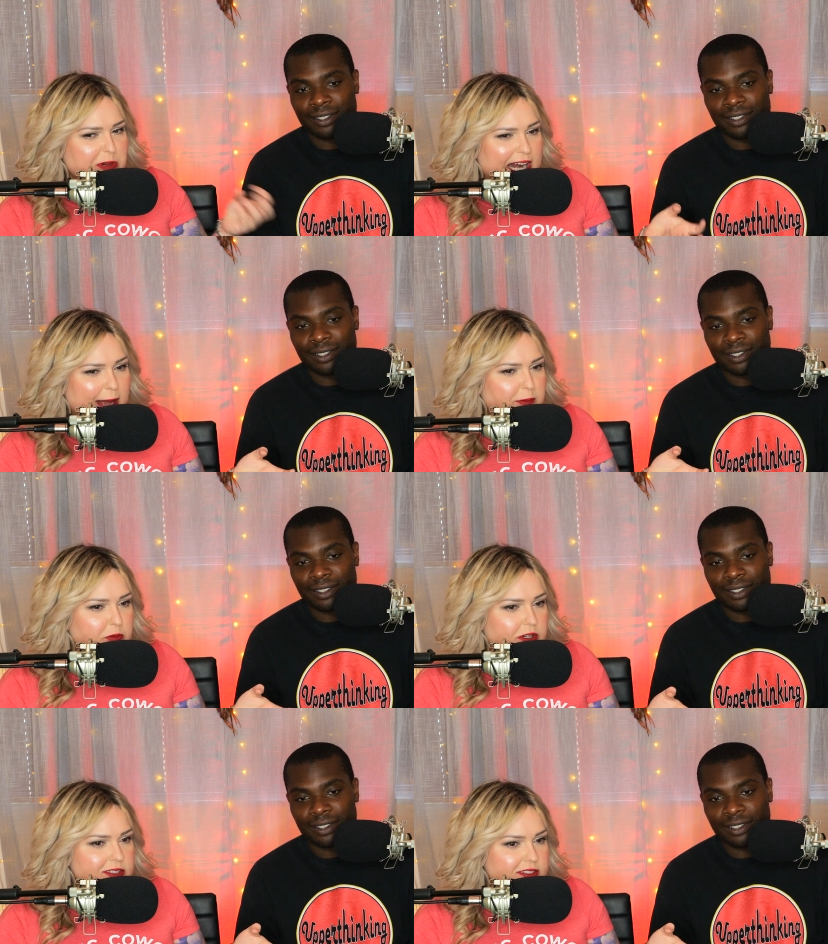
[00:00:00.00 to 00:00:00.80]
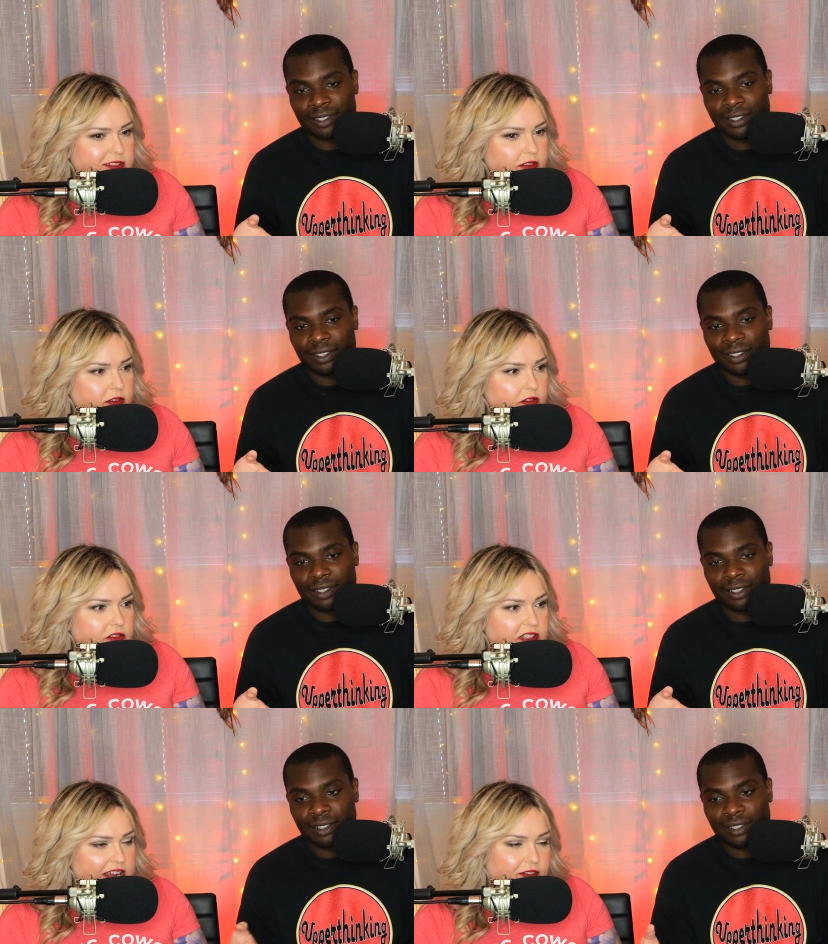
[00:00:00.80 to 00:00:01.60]
Speaker 1: what happened was
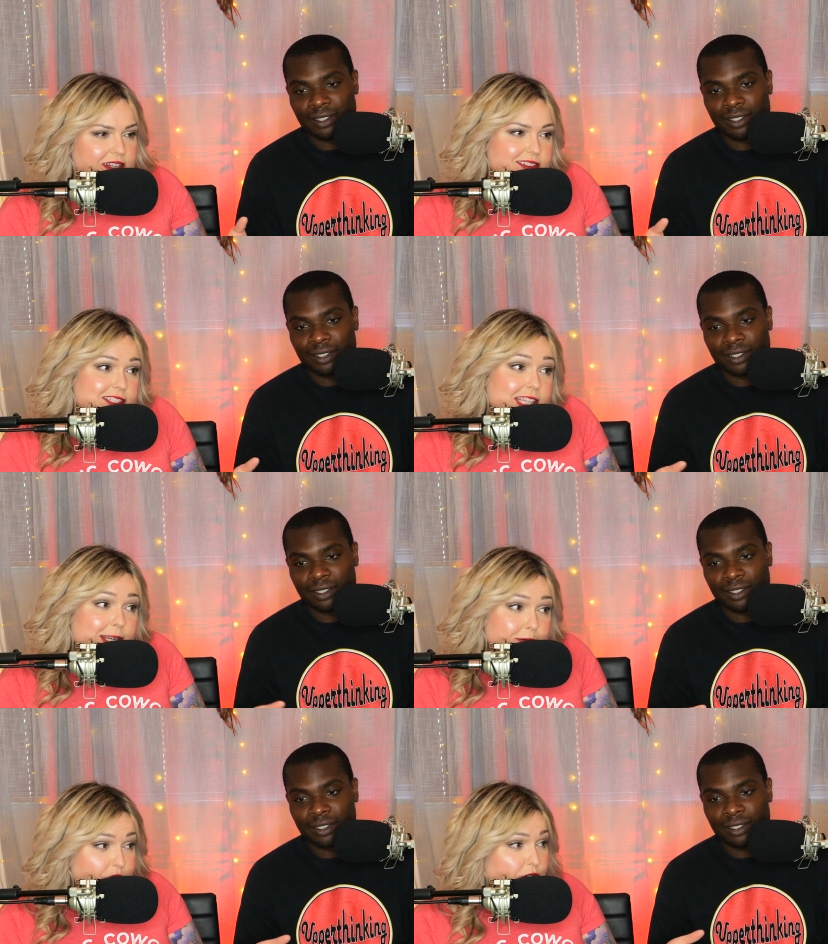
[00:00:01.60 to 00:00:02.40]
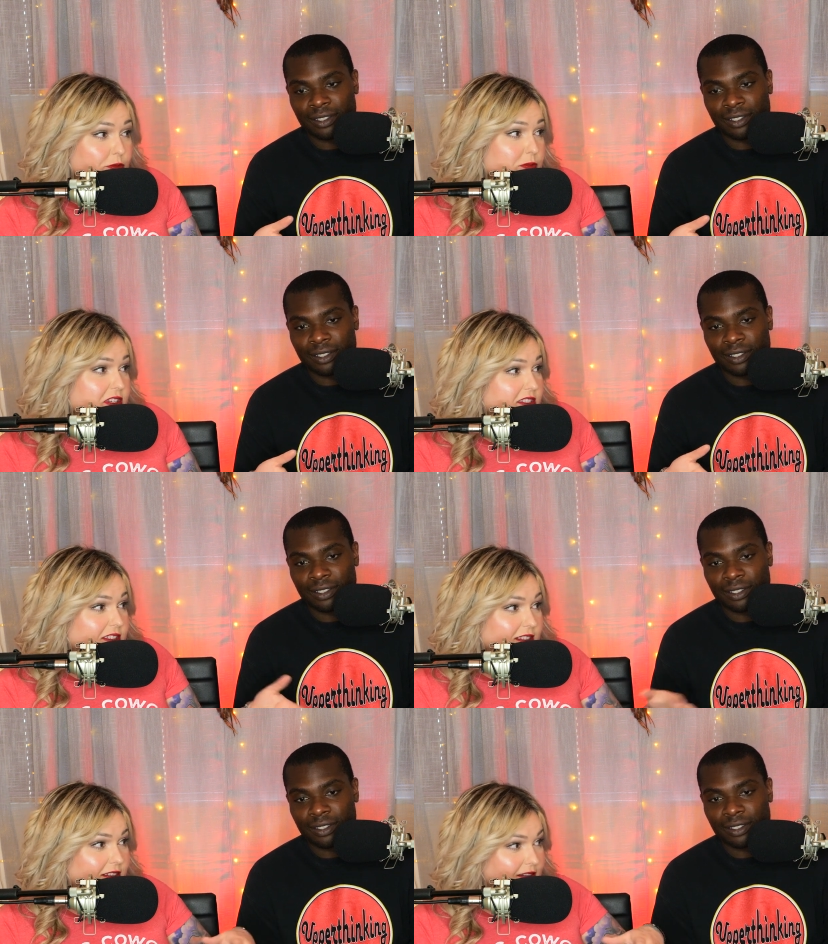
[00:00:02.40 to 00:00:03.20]
David seems to have
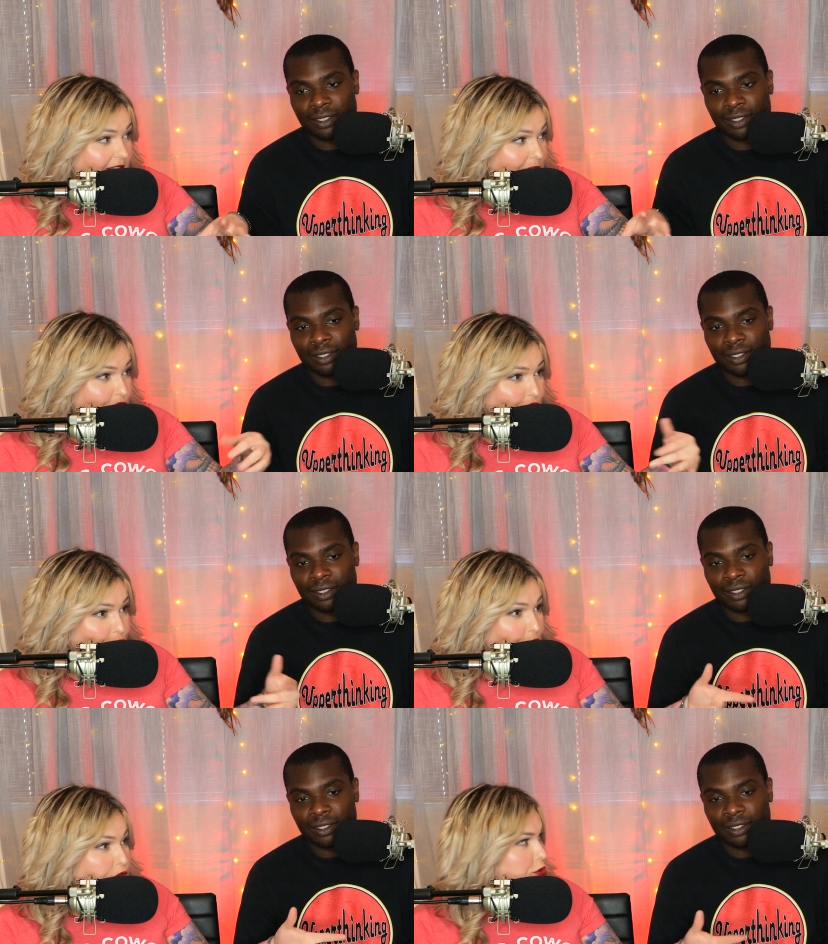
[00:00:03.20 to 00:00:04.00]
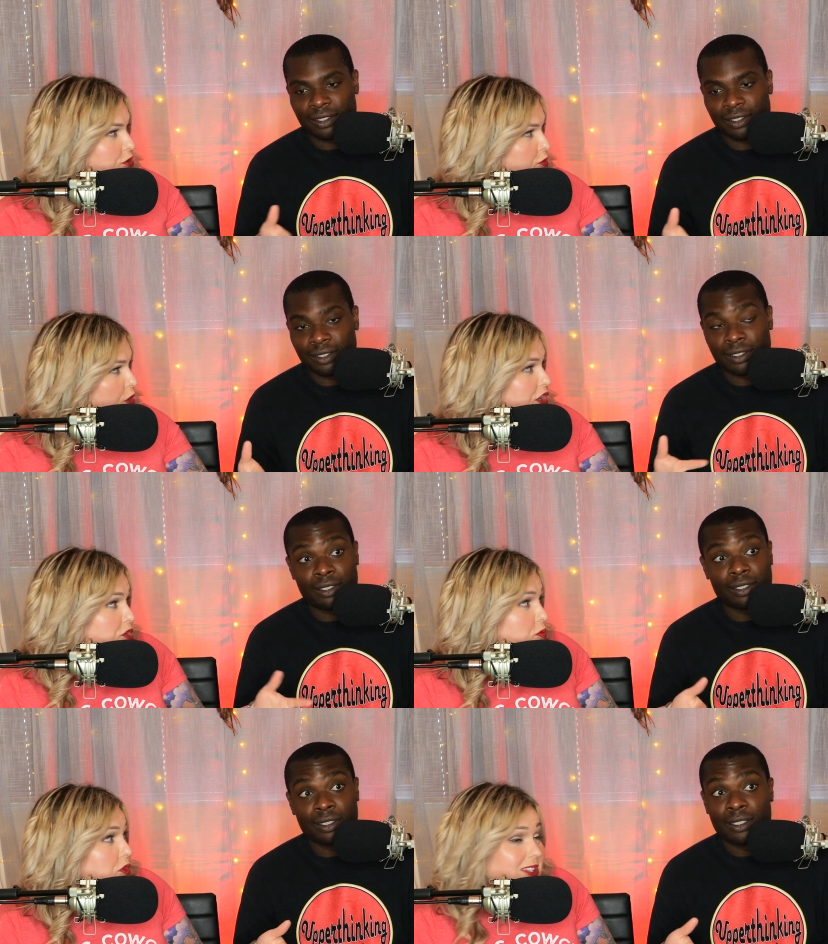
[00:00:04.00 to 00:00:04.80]
misconstrued what
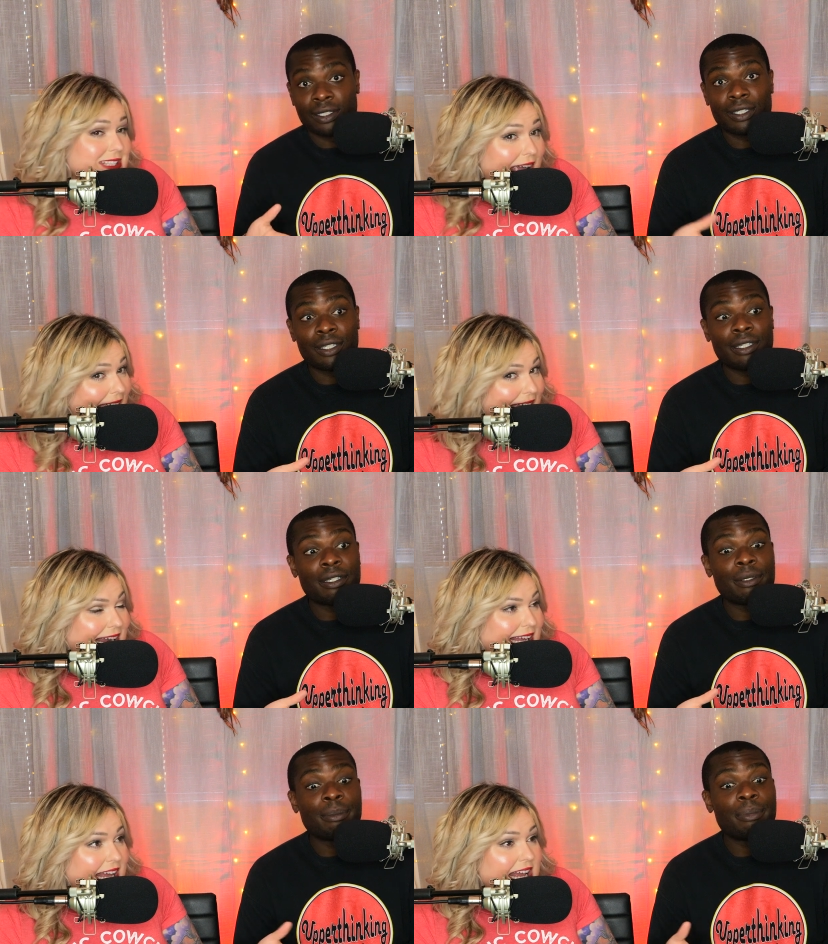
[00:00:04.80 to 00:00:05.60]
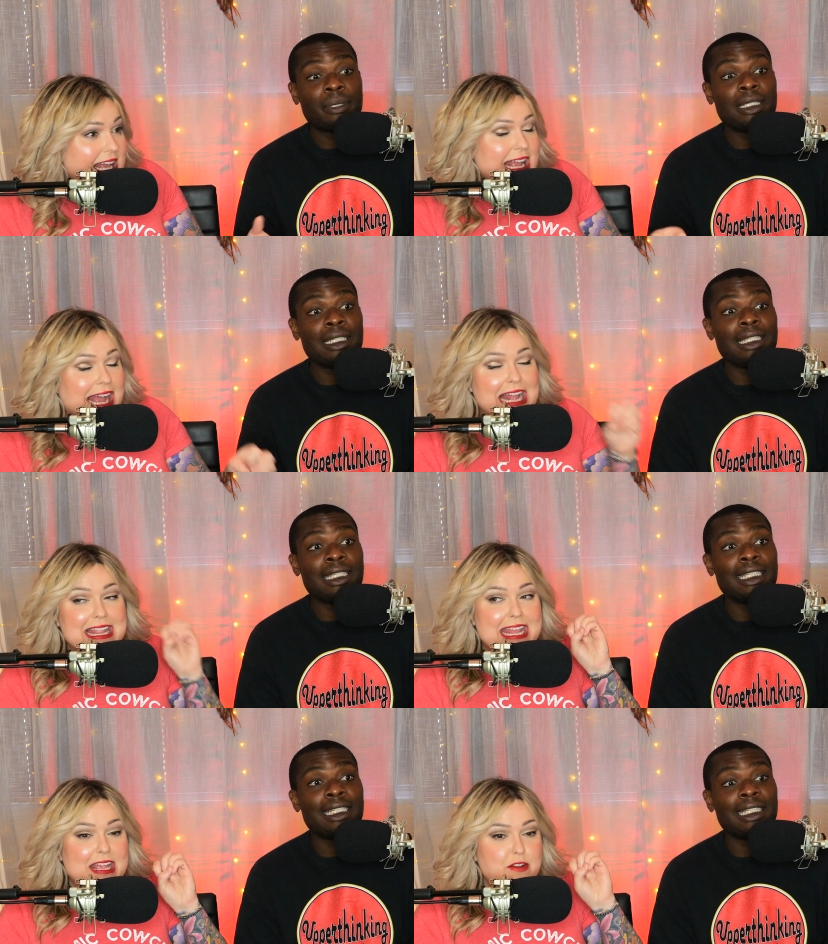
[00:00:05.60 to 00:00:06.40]
you were saying, Completely. and
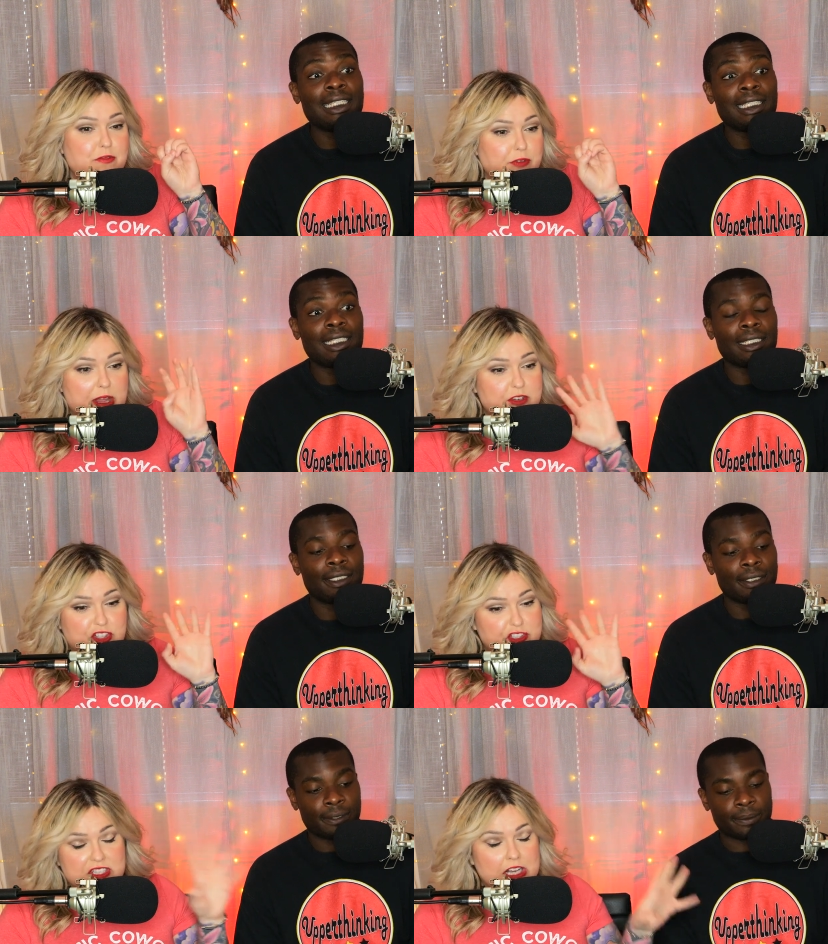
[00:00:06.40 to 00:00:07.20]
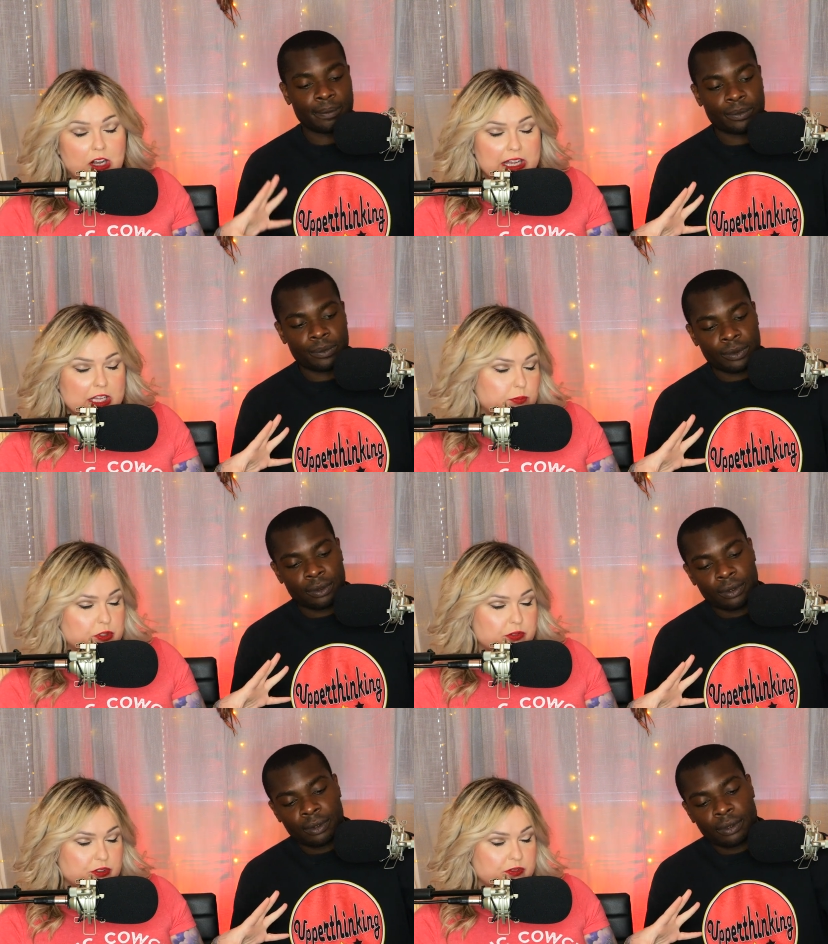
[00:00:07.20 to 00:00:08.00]
then it it was just like all hell
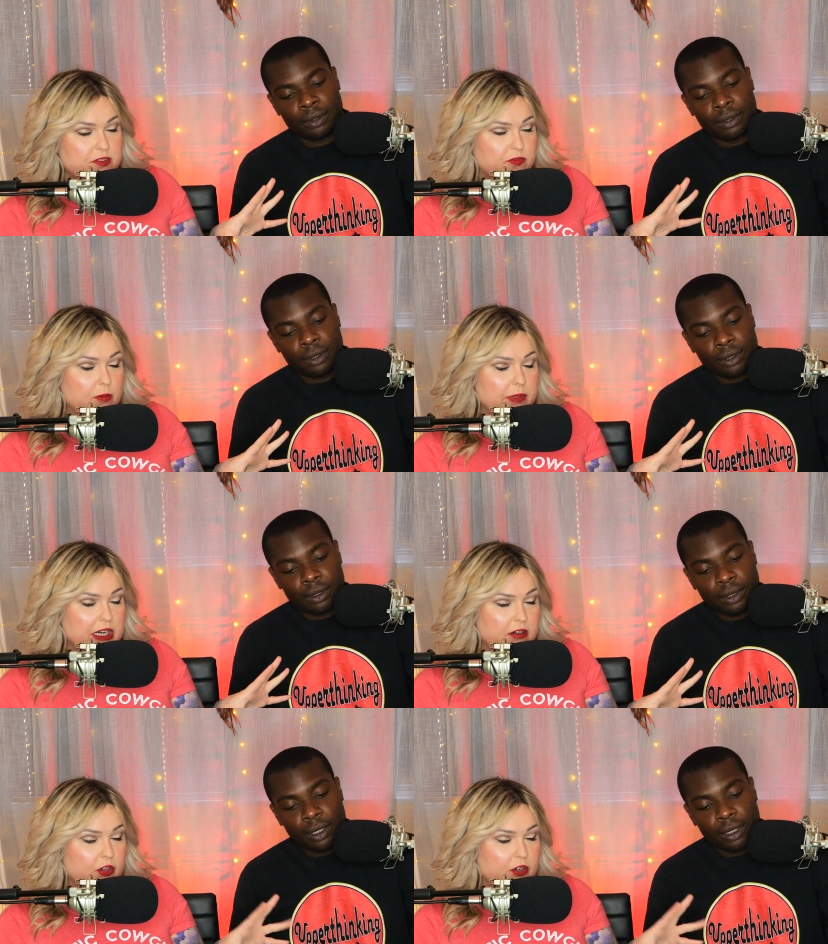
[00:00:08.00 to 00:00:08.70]
broke loose from there.